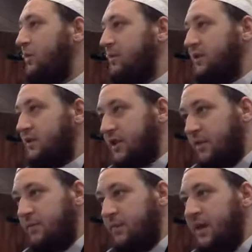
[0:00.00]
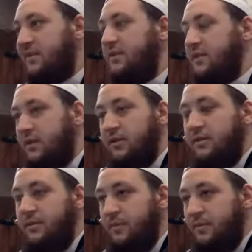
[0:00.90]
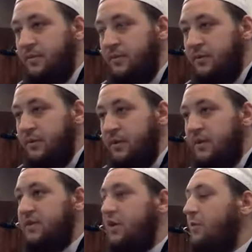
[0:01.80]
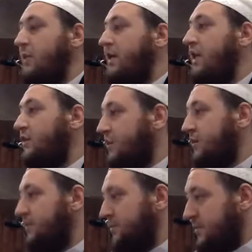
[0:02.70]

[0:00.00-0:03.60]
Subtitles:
Muhammad sallallahu alayhi wa sallam, as it said. This is an obligation